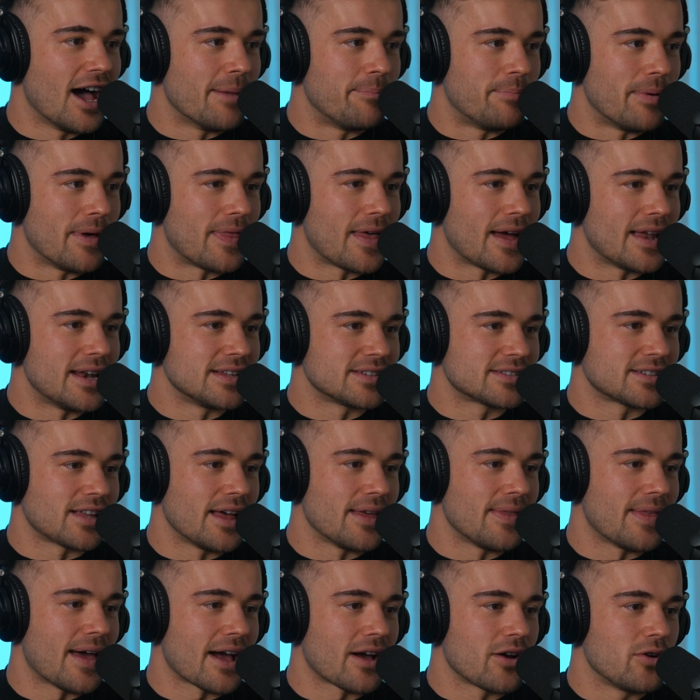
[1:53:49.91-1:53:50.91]
But then it's
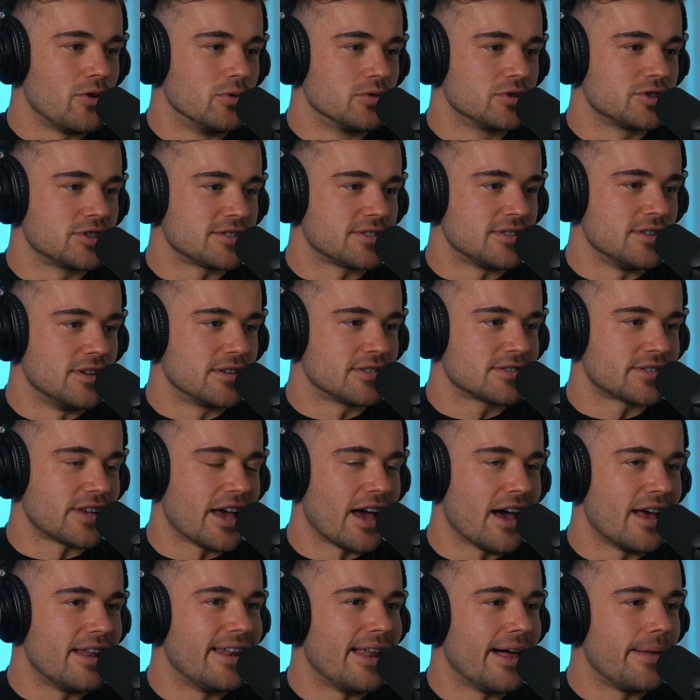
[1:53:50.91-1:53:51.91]
like that cautiousness,
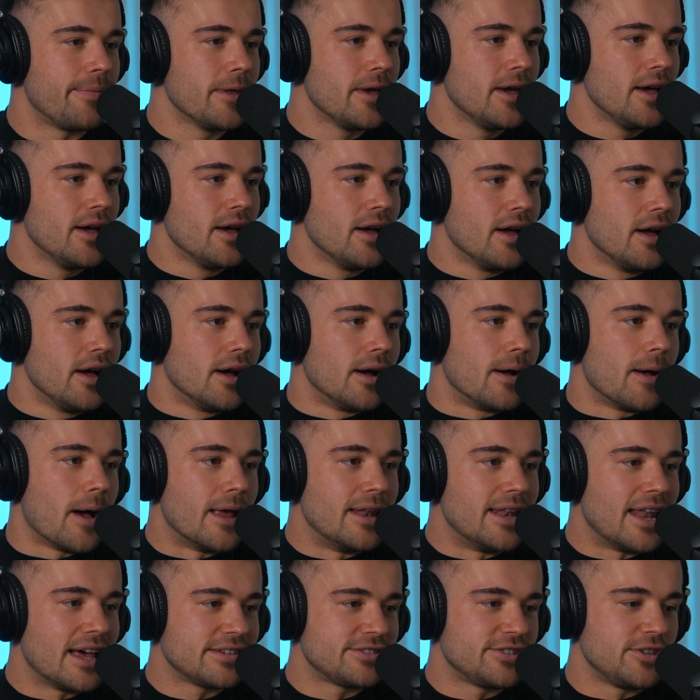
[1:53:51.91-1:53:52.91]
like, and
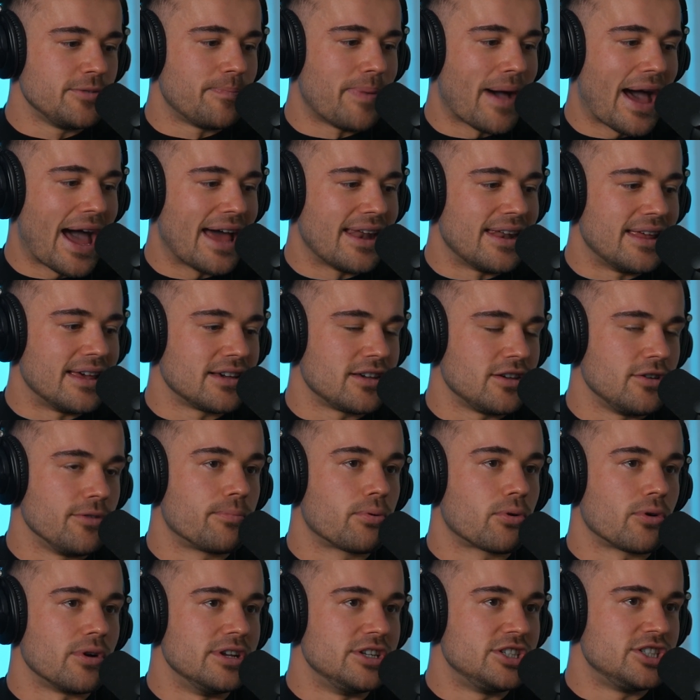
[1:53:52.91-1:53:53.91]
unless you panic, you're
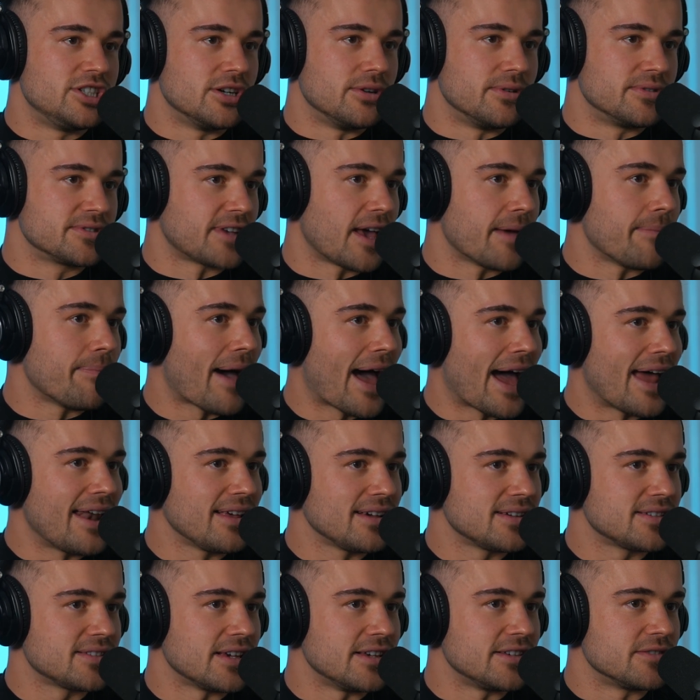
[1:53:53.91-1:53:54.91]
pretty chill. It's like
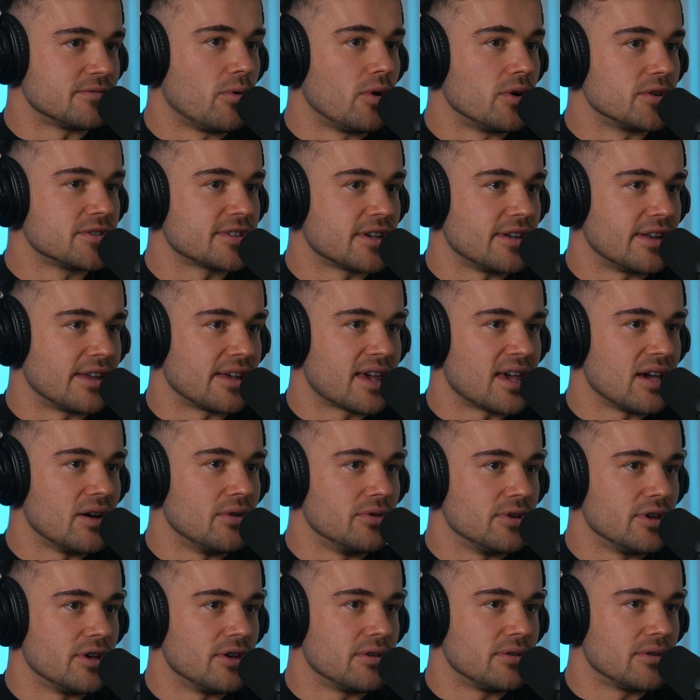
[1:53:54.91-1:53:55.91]
panic is what's going to
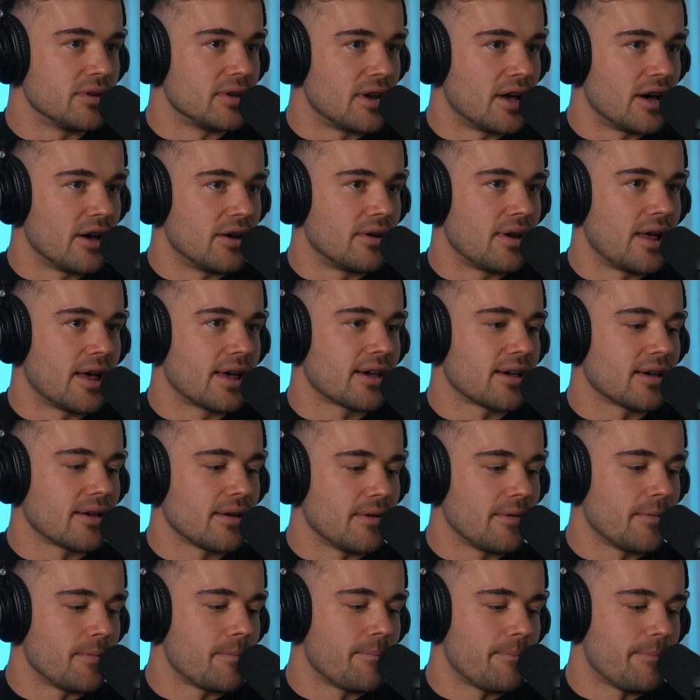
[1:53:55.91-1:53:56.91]
kill you, you know? Yeah. Like
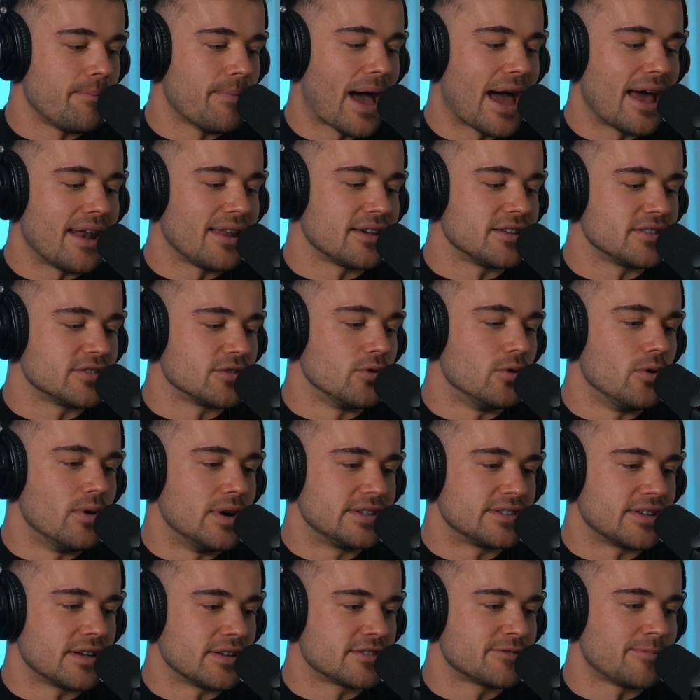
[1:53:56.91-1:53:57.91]
panic is
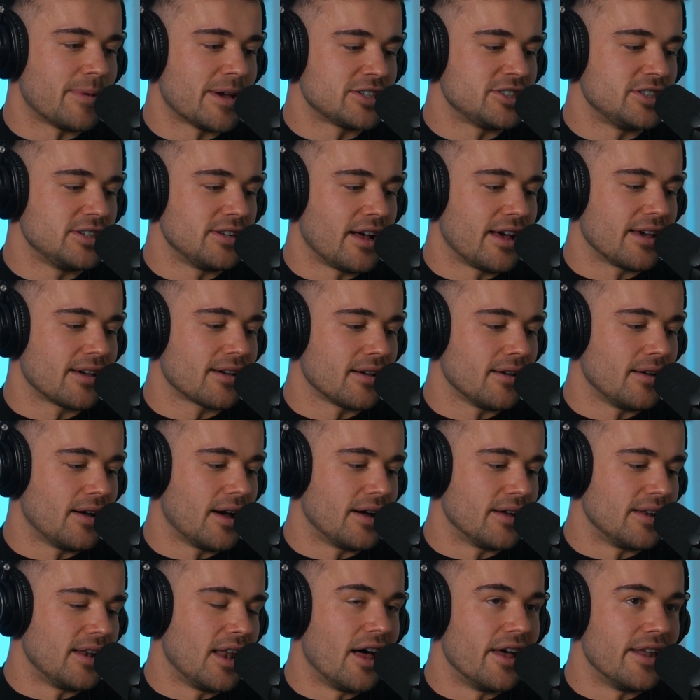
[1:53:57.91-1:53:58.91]
always going to, especially like
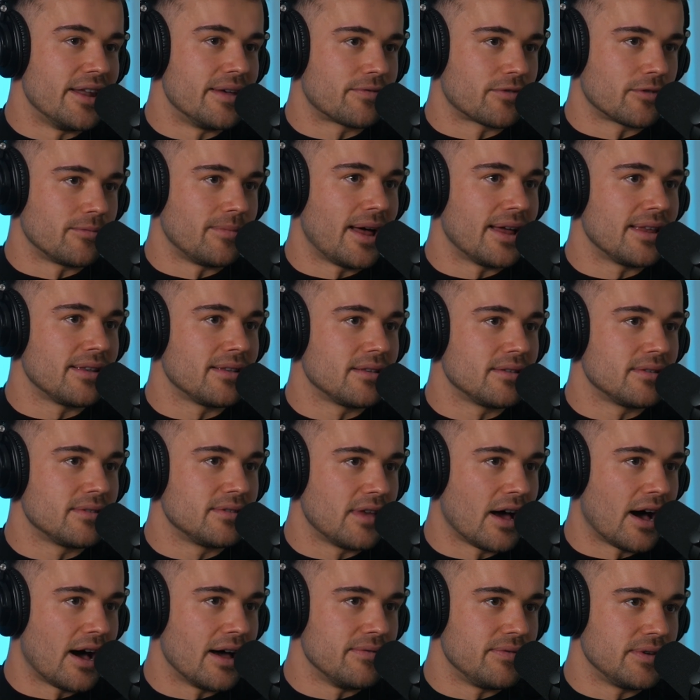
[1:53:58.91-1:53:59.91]
I learned it from like
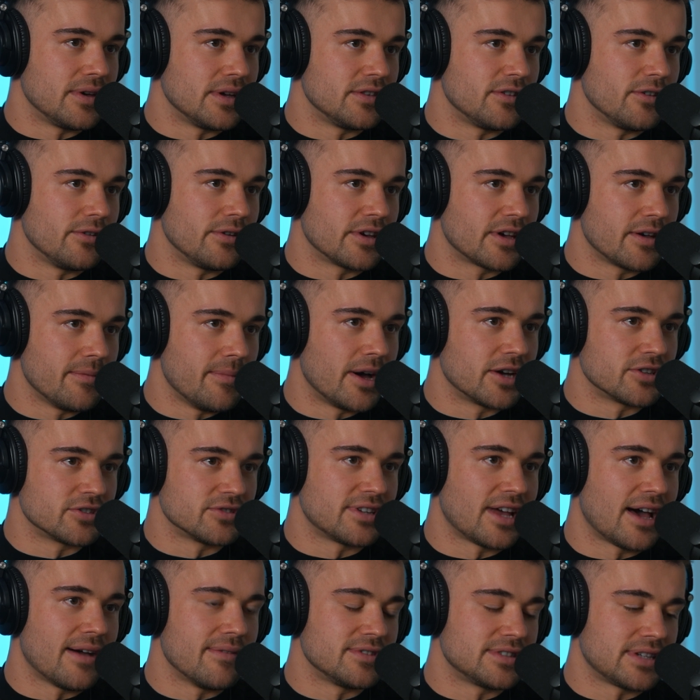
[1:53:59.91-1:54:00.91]
diving and doing commercial
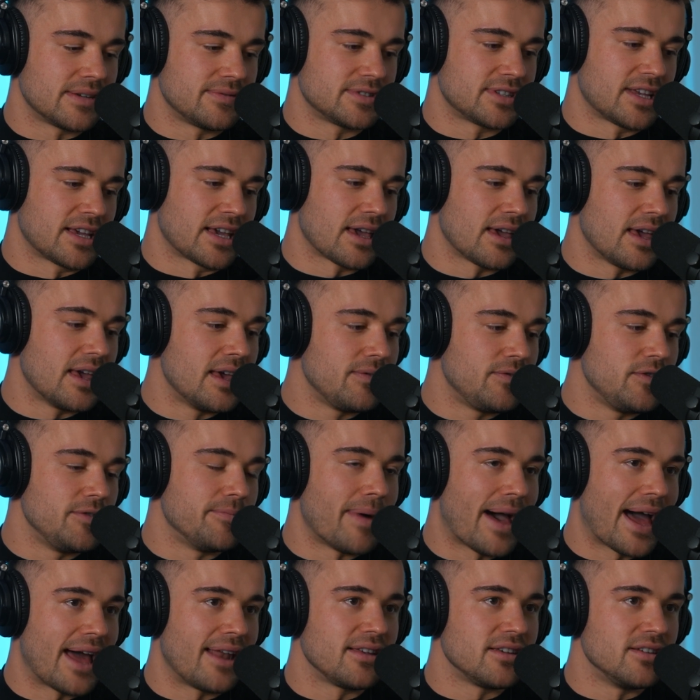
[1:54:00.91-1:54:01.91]
diving stuff. It's like if you
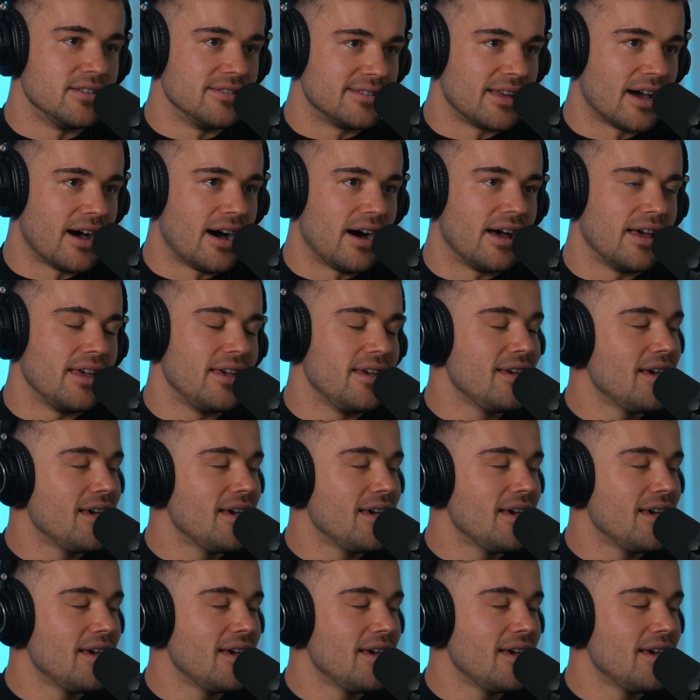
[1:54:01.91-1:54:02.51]
panic, you die.